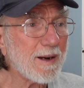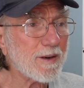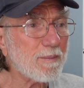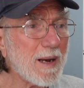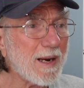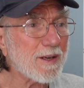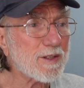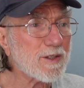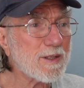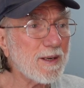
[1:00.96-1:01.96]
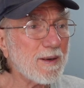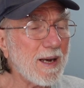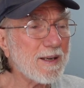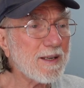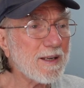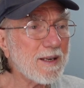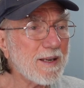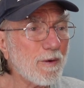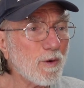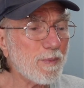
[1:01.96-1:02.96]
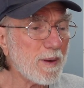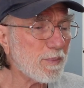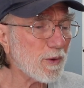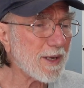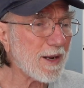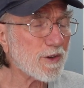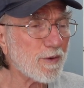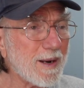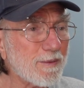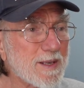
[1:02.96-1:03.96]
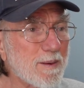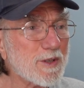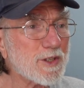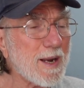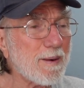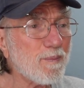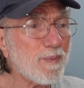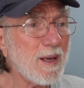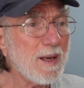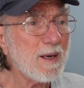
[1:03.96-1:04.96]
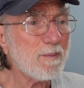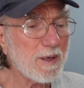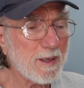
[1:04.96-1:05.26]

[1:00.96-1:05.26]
out of balance and they're all being pulled down to around 10%. But